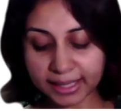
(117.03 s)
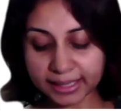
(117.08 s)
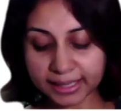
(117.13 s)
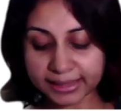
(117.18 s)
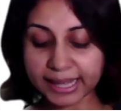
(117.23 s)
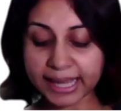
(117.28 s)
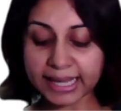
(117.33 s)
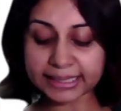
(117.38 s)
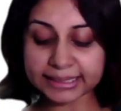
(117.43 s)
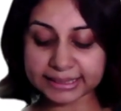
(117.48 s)

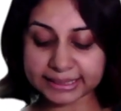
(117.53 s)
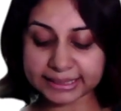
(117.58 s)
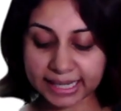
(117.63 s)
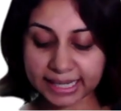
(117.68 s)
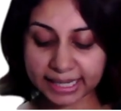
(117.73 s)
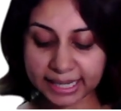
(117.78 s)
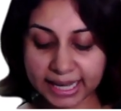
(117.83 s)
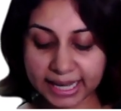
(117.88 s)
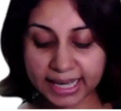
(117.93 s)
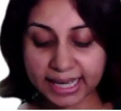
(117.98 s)
Next
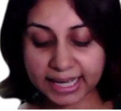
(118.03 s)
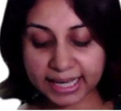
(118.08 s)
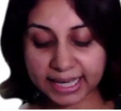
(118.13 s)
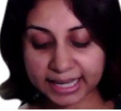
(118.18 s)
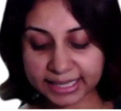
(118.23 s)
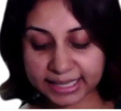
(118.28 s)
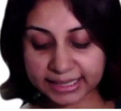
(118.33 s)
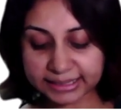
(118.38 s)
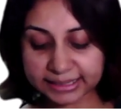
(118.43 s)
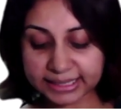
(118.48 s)
thing
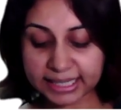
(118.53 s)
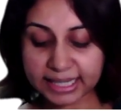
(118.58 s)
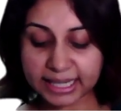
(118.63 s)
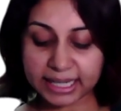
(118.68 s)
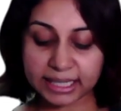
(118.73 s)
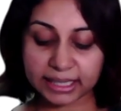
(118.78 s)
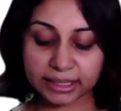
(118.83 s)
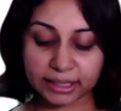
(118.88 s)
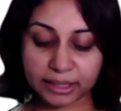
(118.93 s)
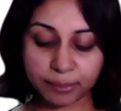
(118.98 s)
is
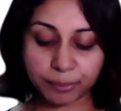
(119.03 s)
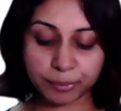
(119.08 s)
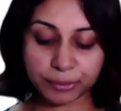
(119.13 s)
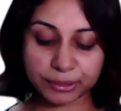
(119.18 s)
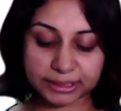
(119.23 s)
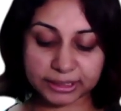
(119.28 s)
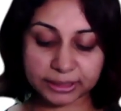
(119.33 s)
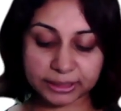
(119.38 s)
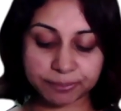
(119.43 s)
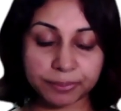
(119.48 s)
the
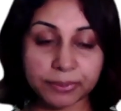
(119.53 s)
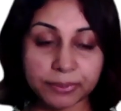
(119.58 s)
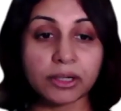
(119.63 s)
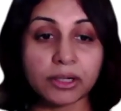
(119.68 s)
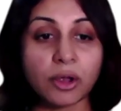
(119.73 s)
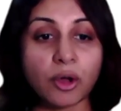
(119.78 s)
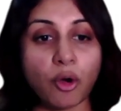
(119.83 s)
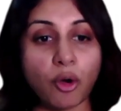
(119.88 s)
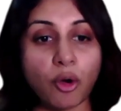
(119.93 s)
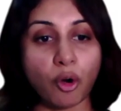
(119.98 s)
principle
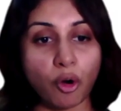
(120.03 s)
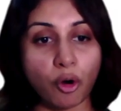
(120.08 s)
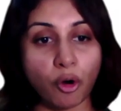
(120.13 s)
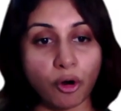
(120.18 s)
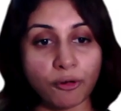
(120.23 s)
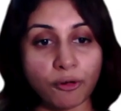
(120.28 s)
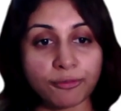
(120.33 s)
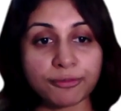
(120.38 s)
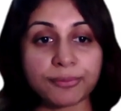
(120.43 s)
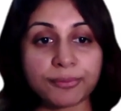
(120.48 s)

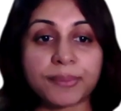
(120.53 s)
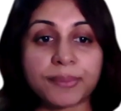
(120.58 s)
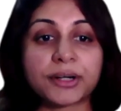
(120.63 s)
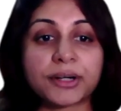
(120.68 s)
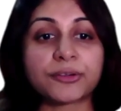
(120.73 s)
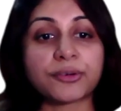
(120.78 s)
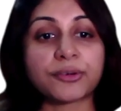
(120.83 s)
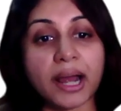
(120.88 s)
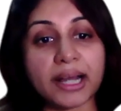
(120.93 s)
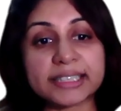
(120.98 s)
of
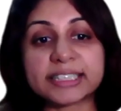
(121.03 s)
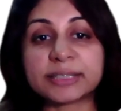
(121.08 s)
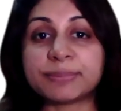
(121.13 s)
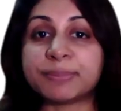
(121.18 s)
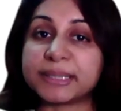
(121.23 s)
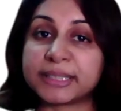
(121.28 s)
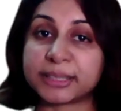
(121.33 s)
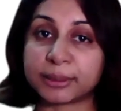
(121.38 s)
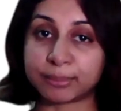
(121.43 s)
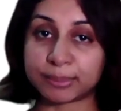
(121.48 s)

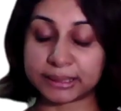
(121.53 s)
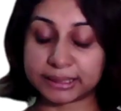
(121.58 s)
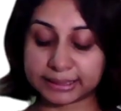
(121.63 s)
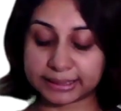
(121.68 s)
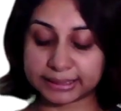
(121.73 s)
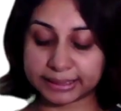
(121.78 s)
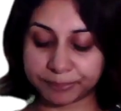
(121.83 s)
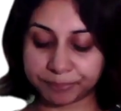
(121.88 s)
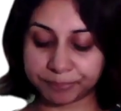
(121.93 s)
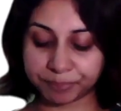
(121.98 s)

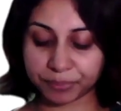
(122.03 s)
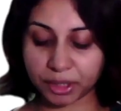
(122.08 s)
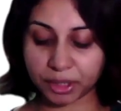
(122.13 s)
transmittability.